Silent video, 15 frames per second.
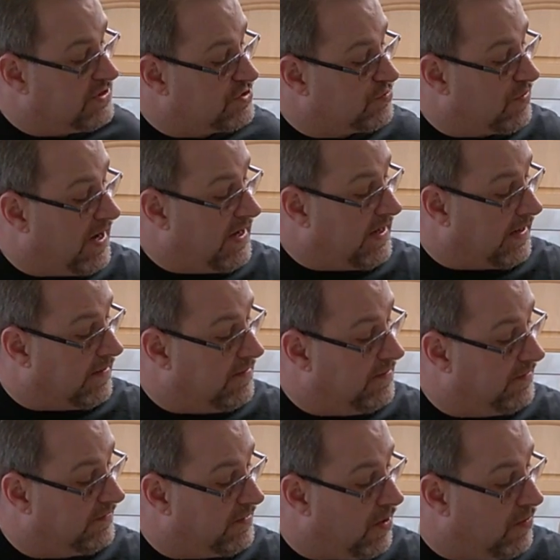is ready,
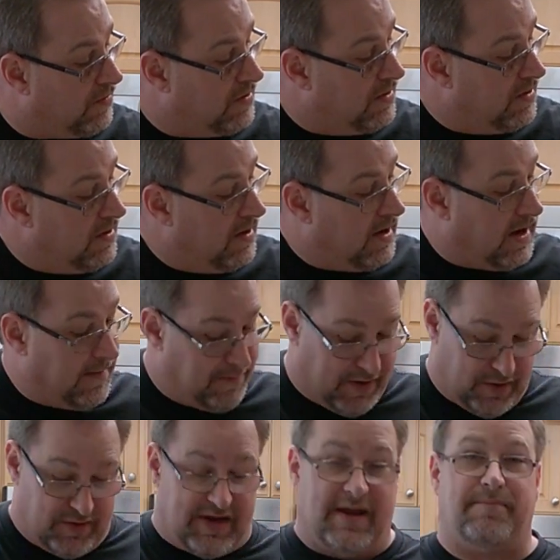so I
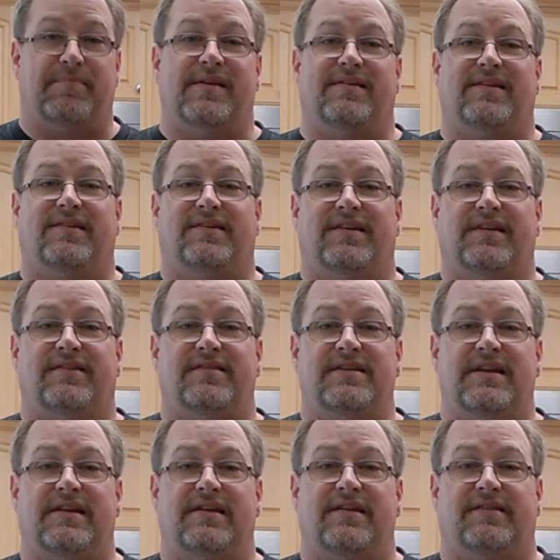better get busy
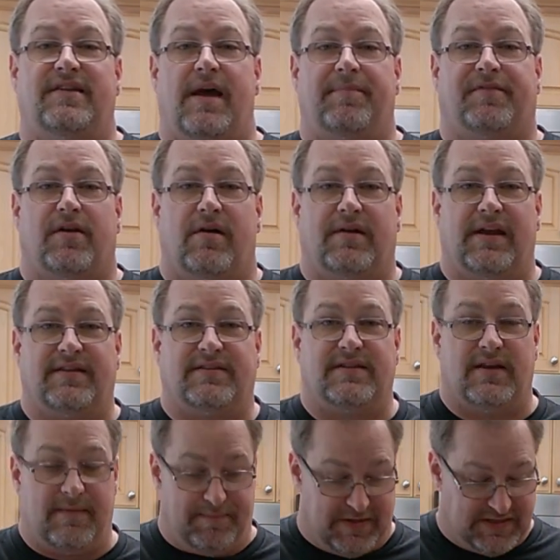seasoning these up. So I'll get
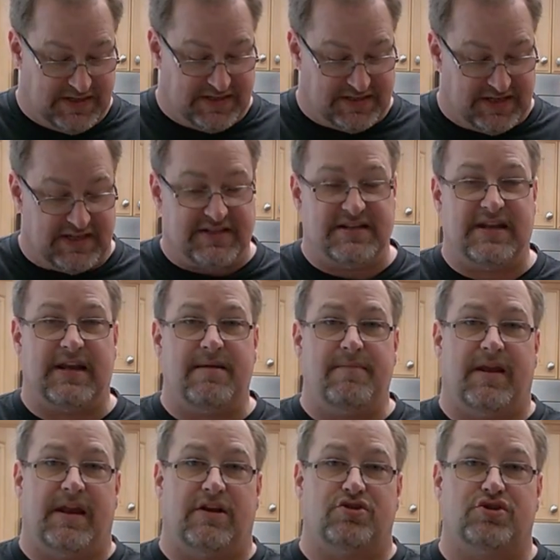busy seasoning them,
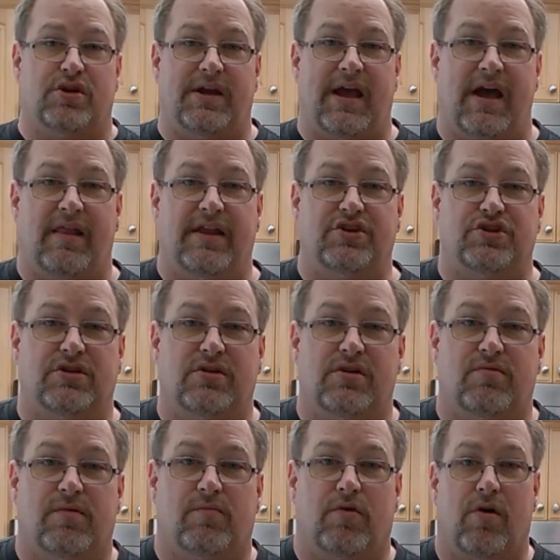and I'll show you how they should
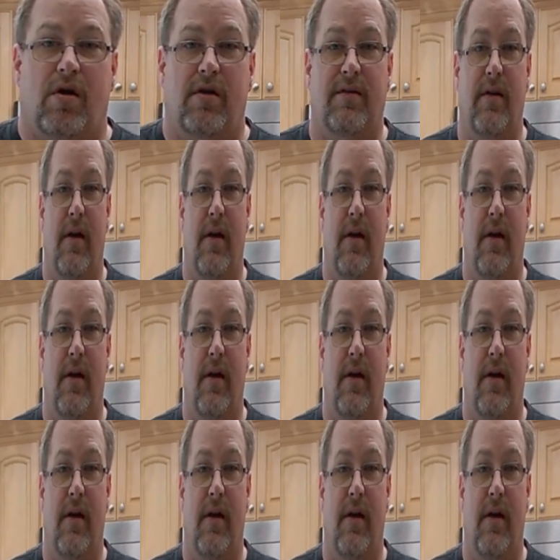look when we're all